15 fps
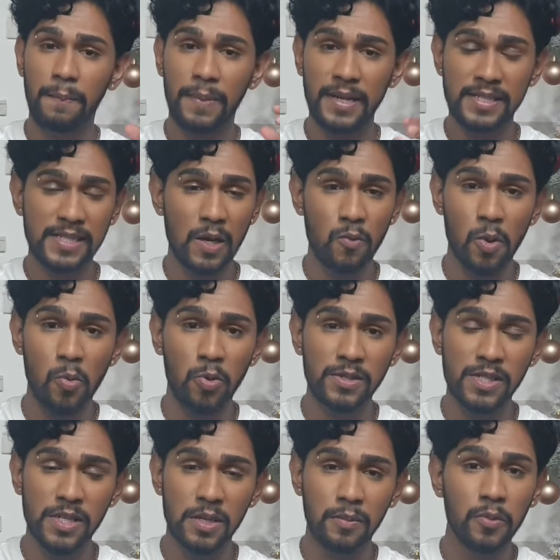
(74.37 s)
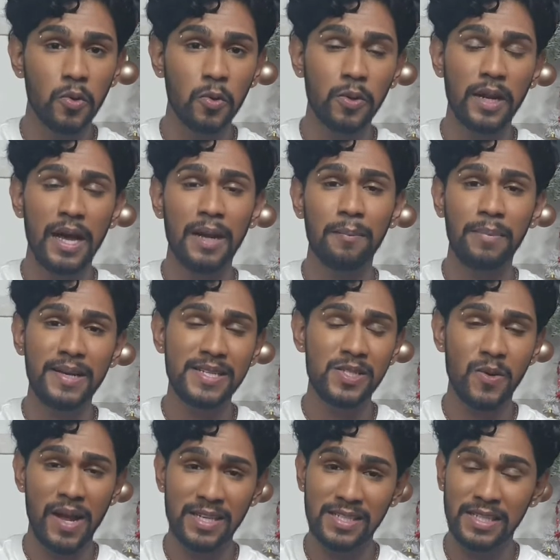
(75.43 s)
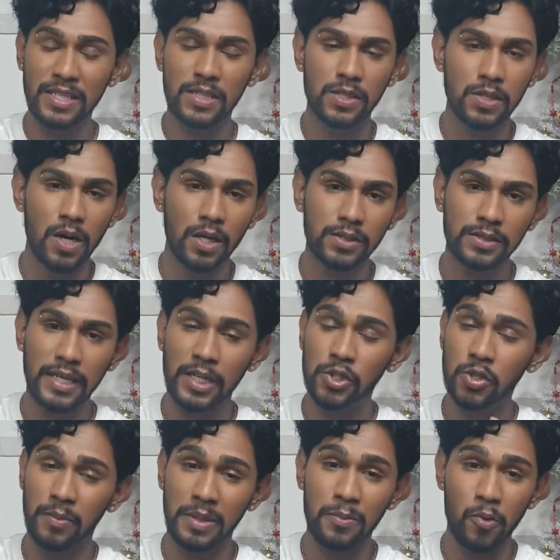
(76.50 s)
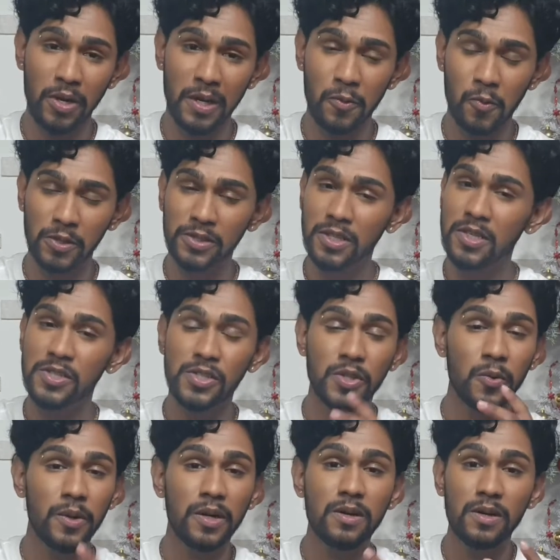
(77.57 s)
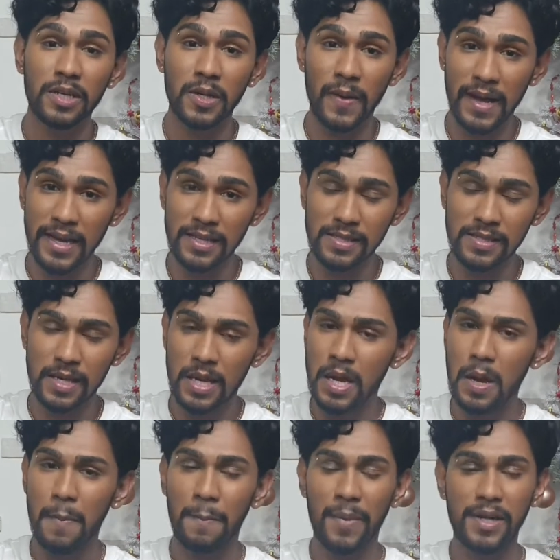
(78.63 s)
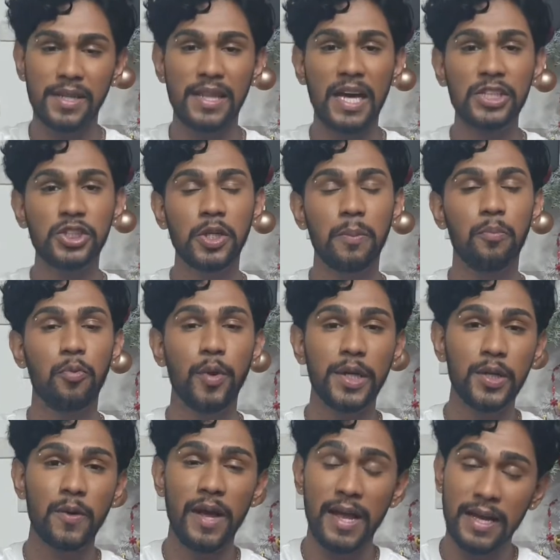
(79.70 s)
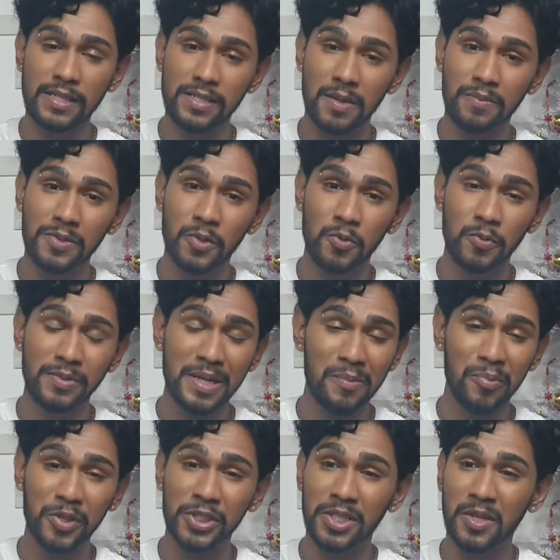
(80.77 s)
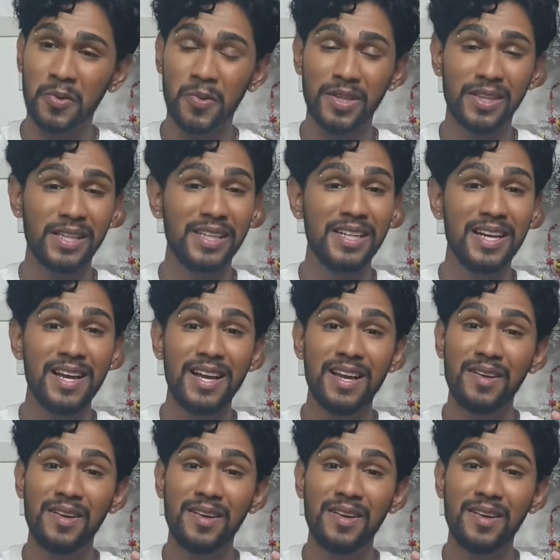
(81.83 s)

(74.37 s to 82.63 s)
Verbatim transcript: place that warm water in a bowl and place your eggs in it. Not extremely boiling water because you don't want to cook your eggs, but that should bring your eggs up to room temperature within